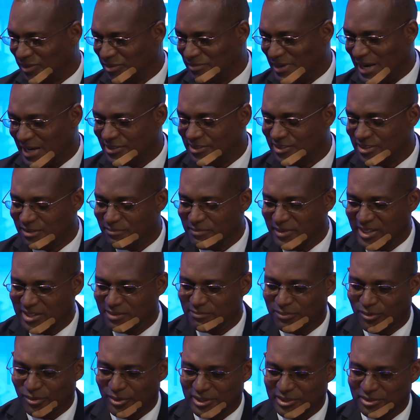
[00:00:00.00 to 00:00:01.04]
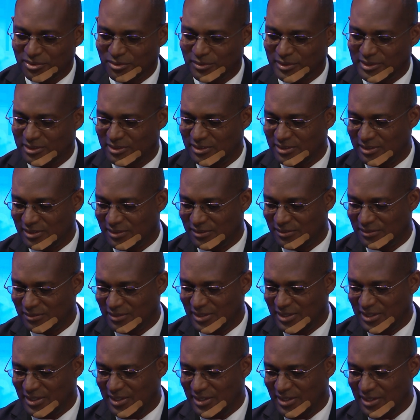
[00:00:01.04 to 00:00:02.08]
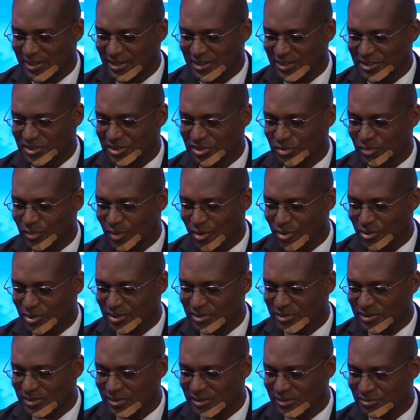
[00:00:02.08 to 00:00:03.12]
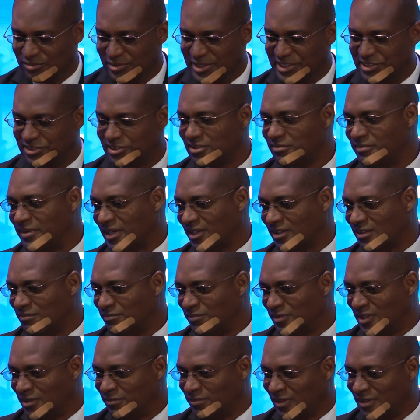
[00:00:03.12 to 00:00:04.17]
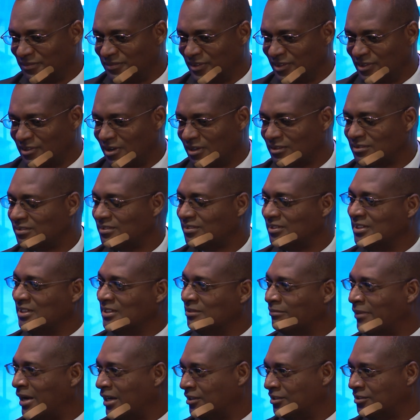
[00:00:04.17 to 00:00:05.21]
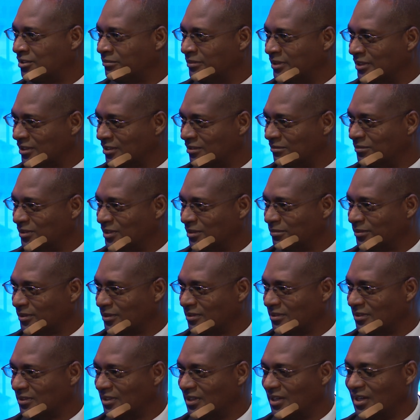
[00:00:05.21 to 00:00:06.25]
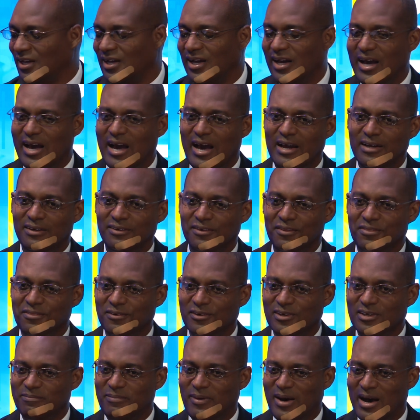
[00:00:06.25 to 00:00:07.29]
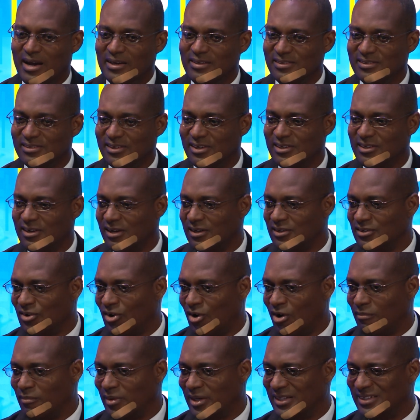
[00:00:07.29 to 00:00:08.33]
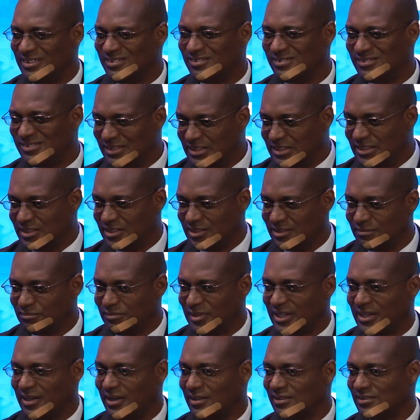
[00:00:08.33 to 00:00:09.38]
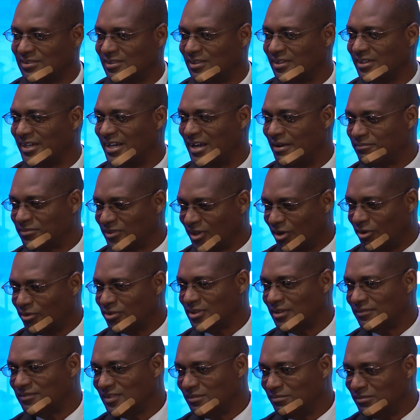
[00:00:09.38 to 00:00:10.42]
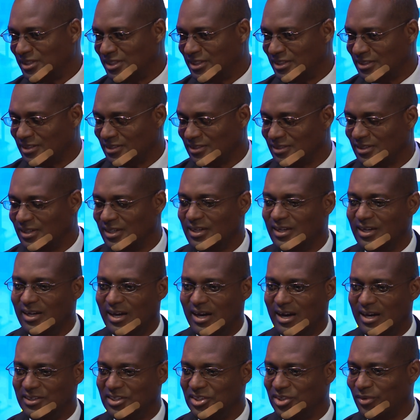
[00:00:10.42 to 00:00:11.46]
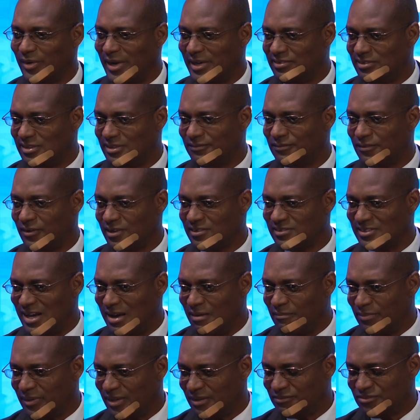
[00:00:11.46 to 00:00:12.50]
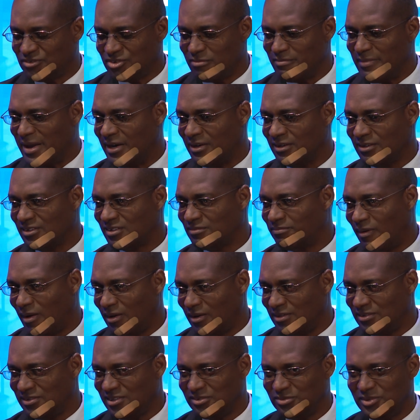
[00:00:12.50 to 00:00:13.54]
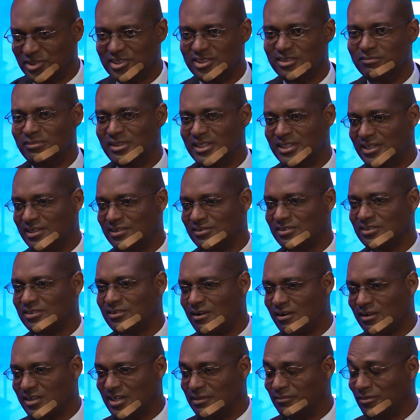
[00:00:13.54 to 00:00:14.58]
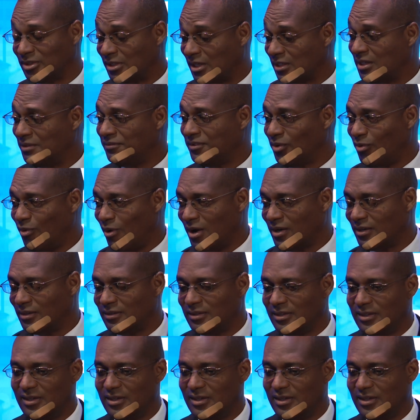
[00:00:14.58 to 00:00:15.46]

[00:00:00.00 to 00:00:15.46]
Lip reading: back to your main point, though, you know, you won't reach the Jamaican people if you're not seen by the Jamaican people. And the third parties are not normally seen because they're kept out of the media. The UIC, for example, have tremendous policies which the media isn't talking about. I'll give you one.